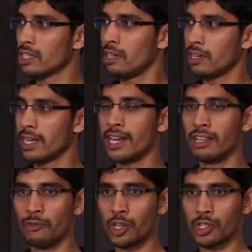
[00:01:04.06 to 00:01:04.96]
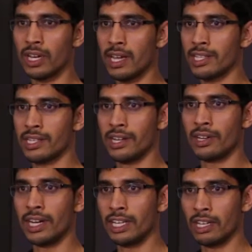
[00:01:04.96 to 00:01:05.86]
are getting virtualized and
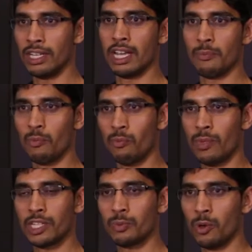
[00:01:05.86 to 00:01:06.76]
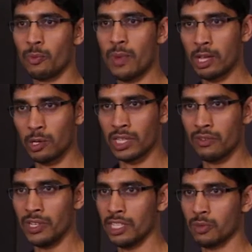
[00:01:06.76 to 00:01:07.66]
running in a much more
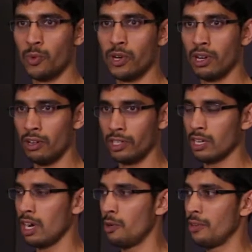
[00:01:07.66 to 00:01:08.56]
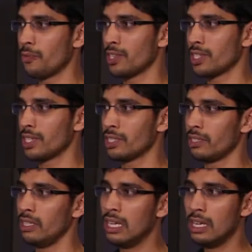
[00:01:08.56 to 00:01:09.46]
microservices model on the cloud infrastructure.